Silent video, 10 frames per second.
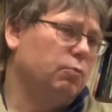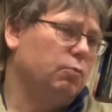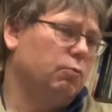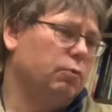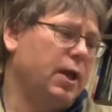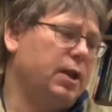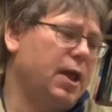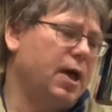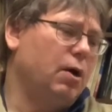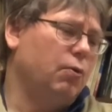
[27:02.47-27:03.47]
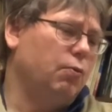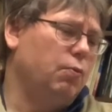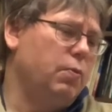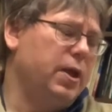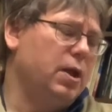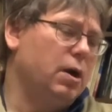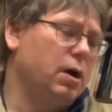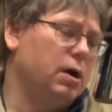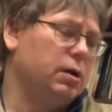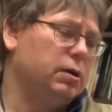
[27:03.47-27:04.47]
Right now we
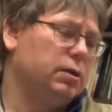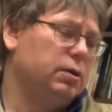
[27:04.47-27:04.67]
are